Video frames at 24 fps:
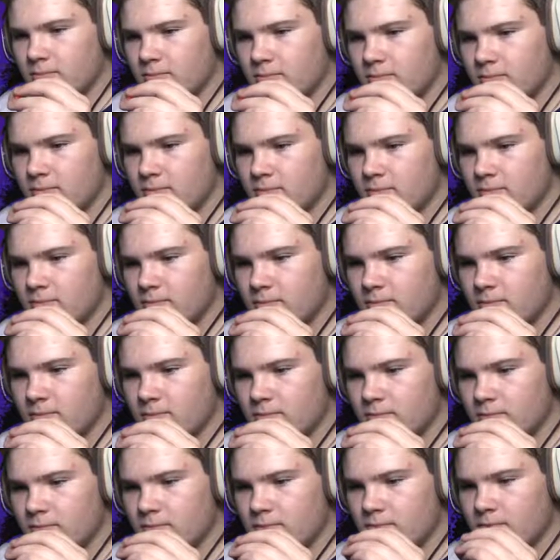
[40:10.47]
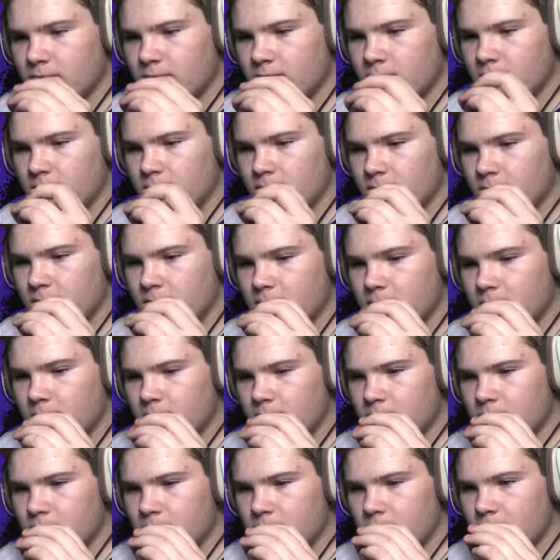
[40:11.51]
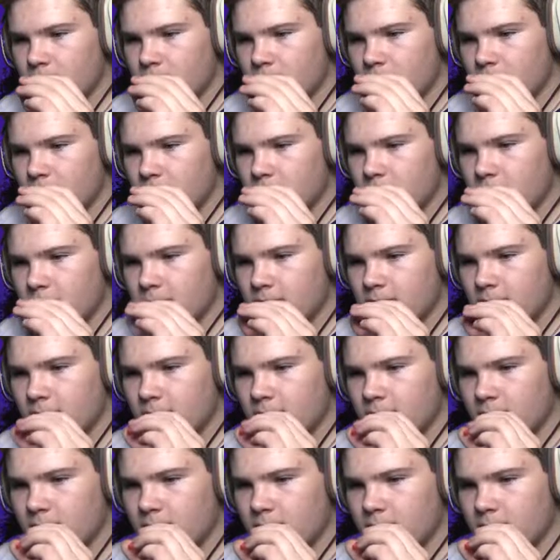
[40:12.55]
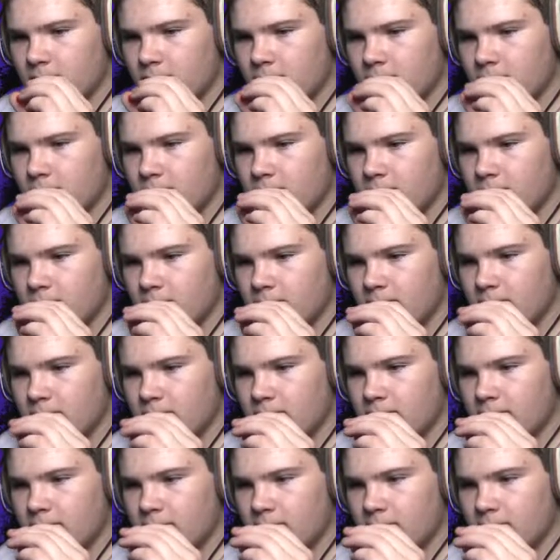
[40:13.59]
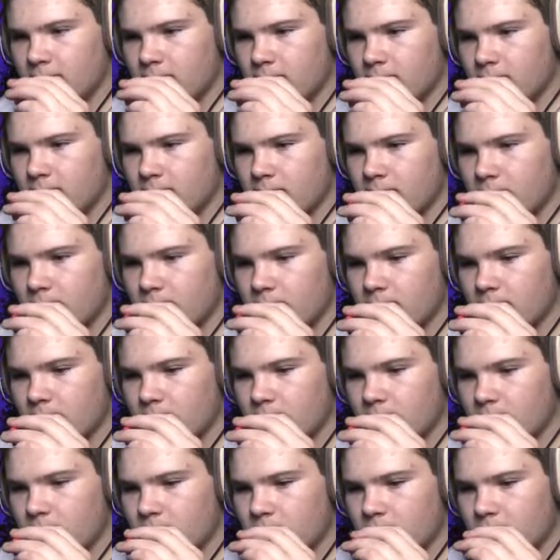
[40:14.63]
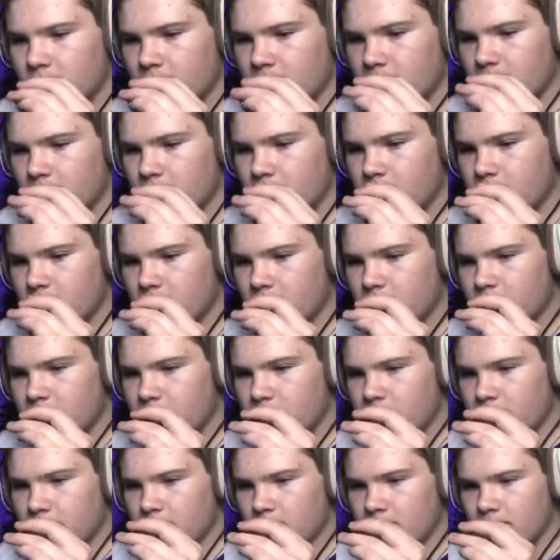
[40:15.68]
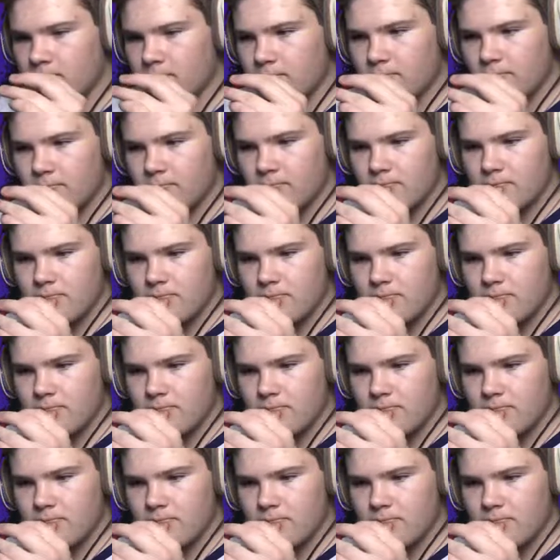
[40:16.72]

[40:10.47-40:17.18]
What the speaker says: Nobody speaks.